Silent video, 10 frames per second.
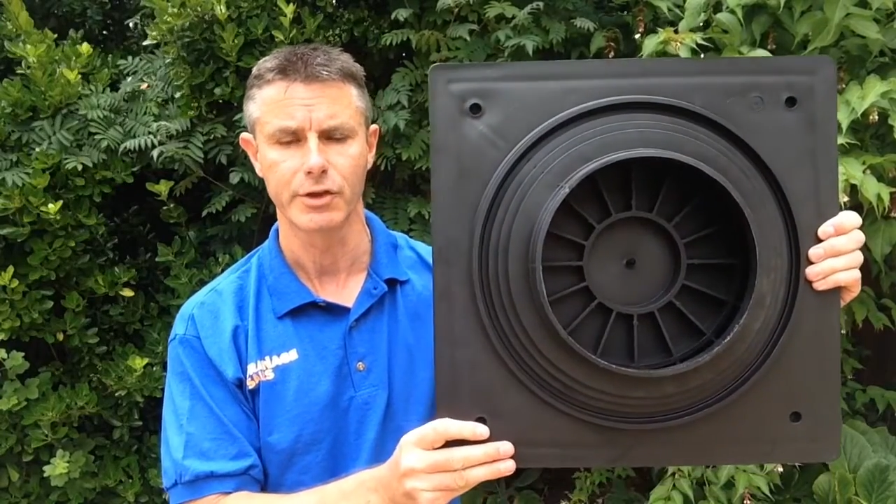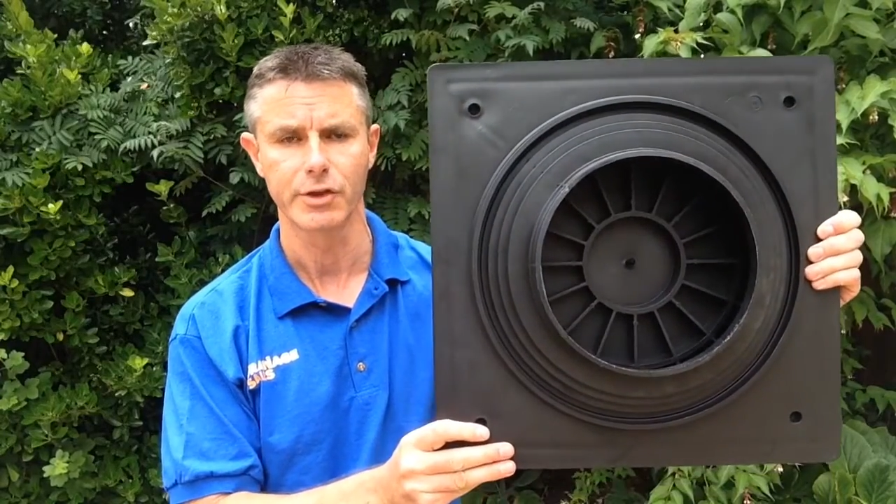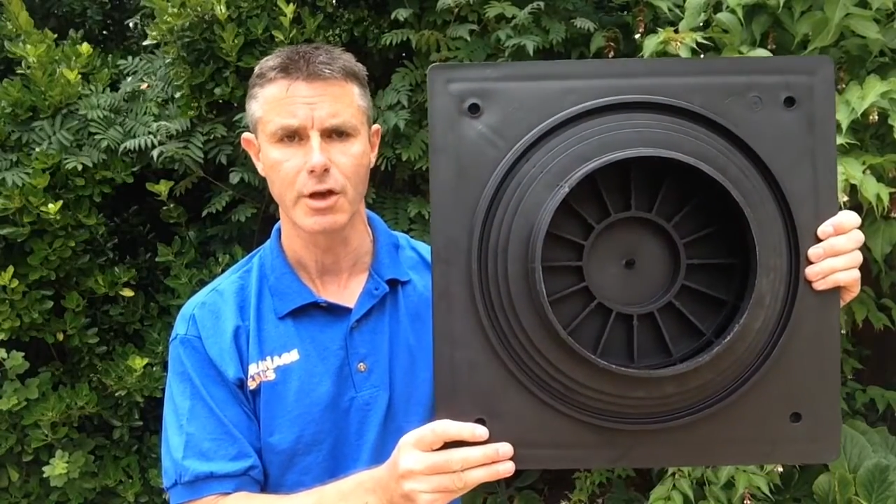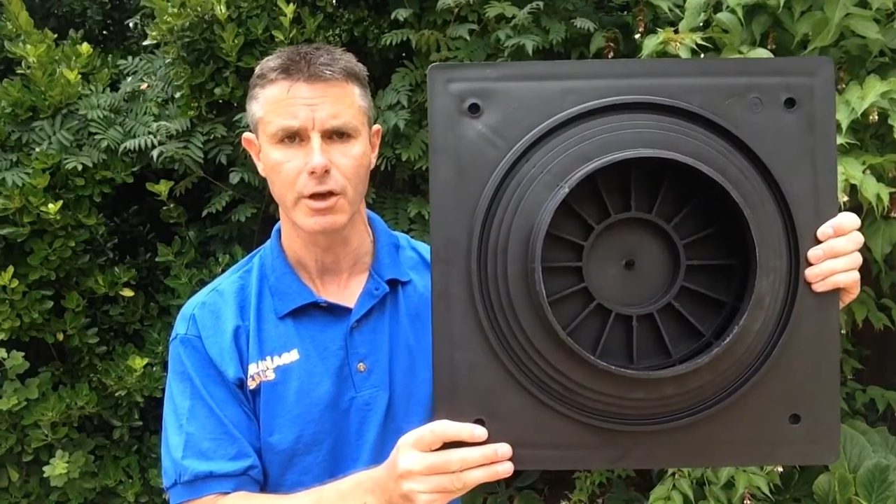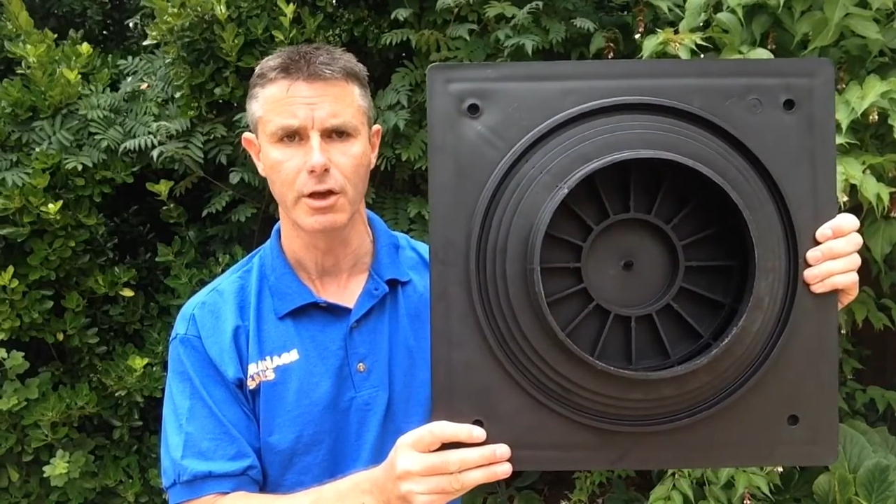
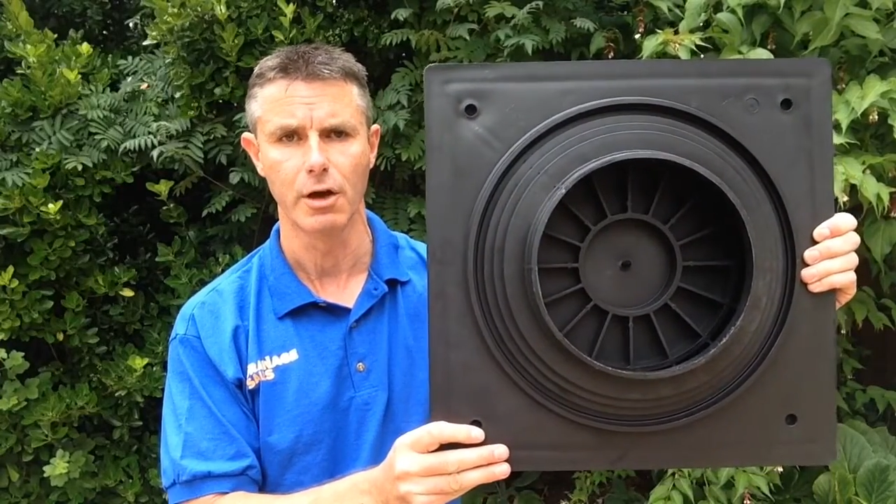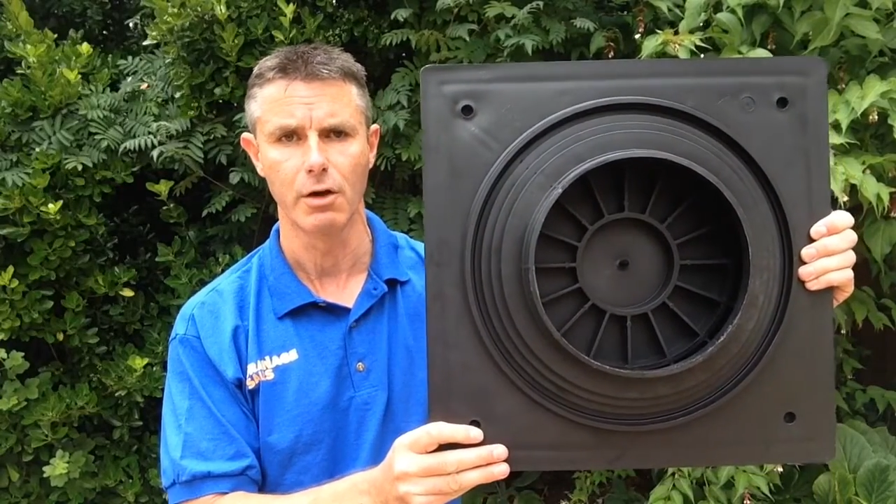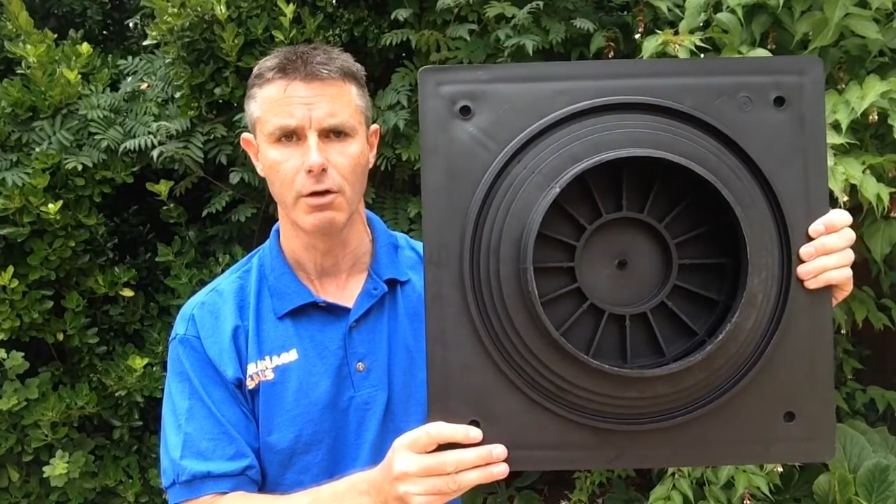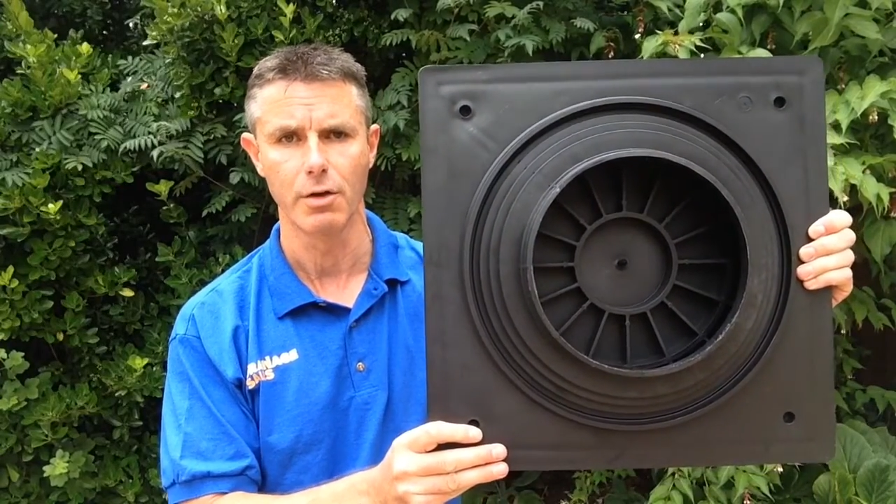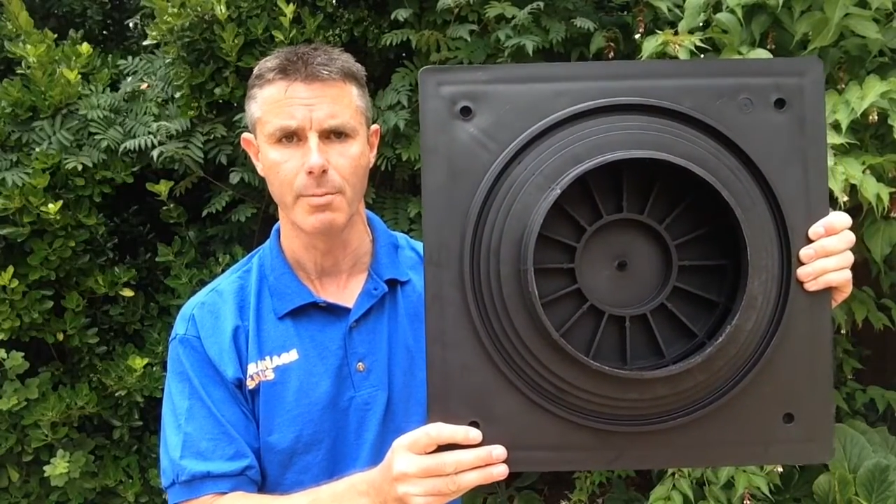circular
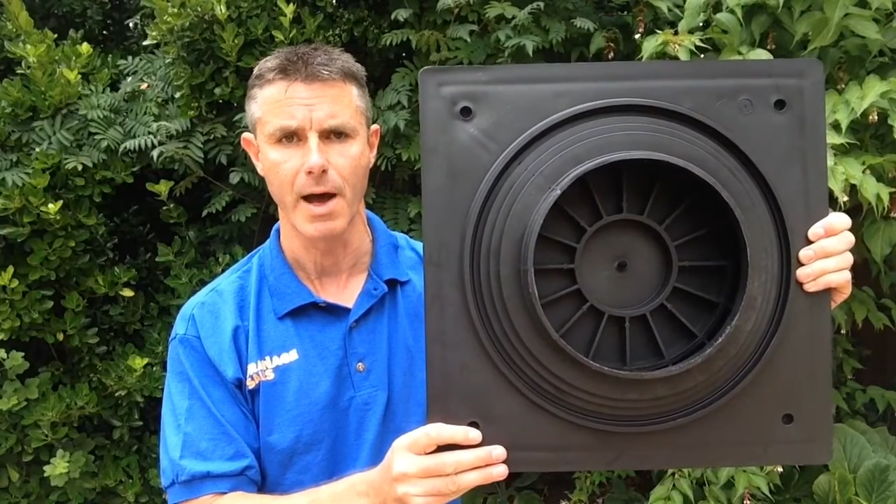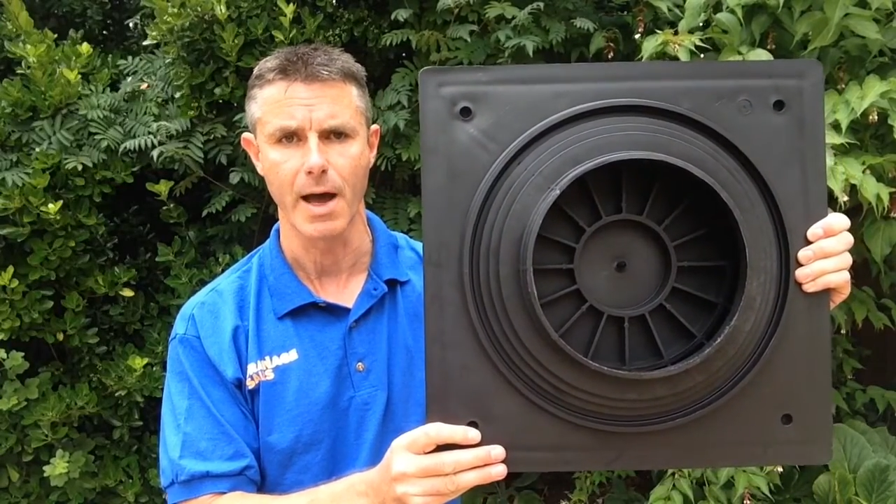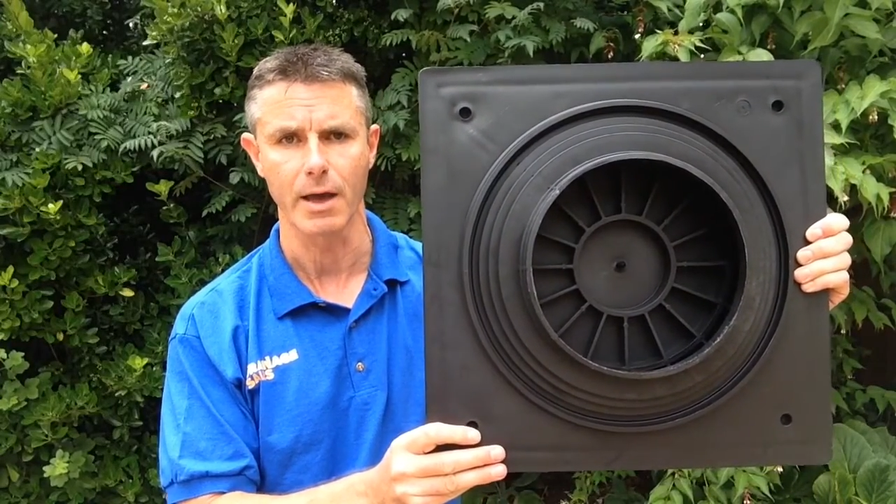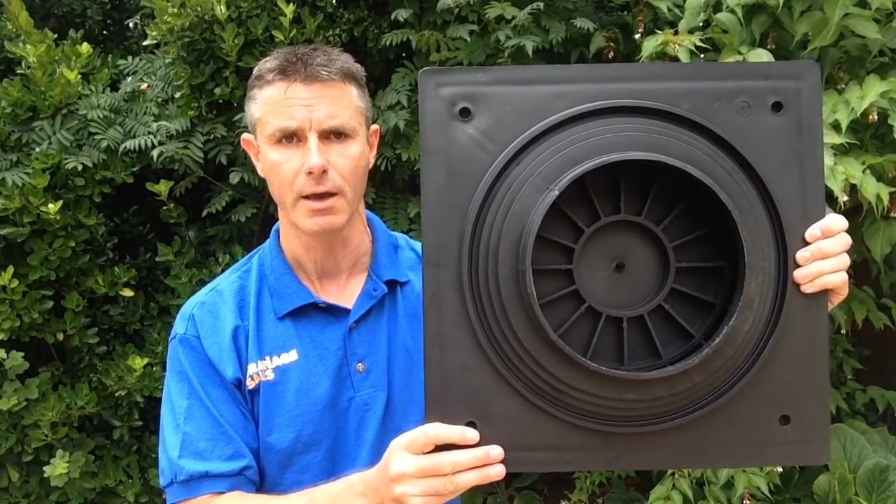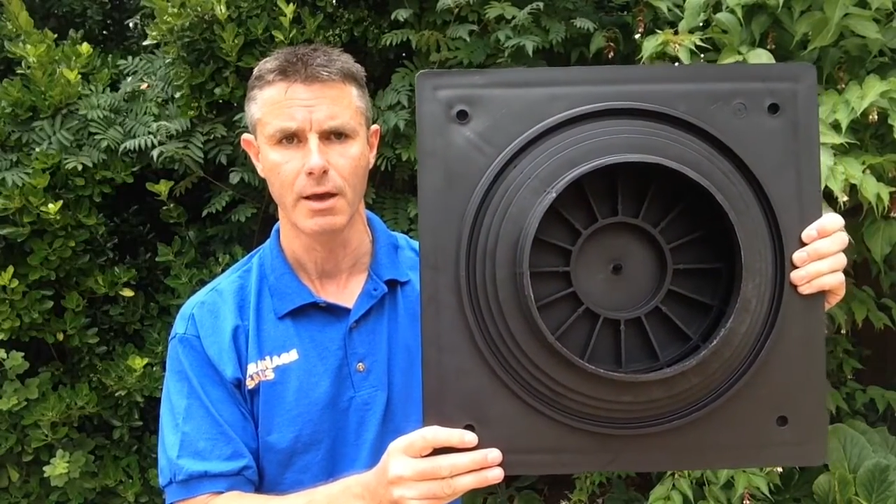on the back